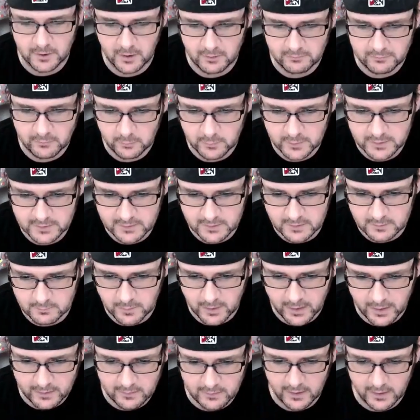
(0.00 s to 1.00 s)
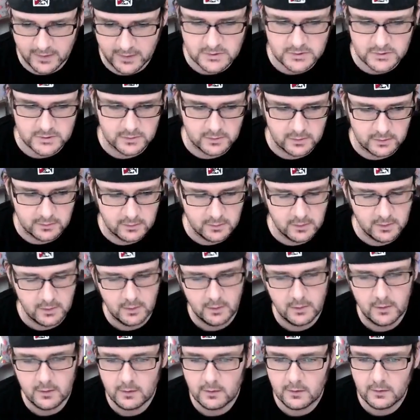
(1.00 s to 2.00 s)
cover we did back last year.
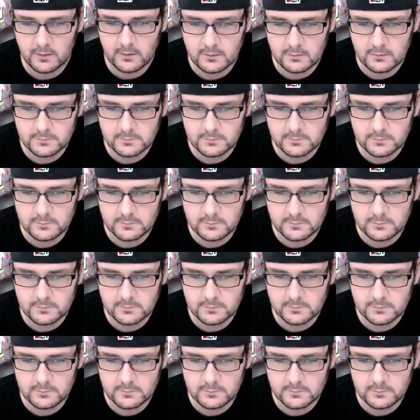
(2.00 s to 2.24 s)
Oh yeah,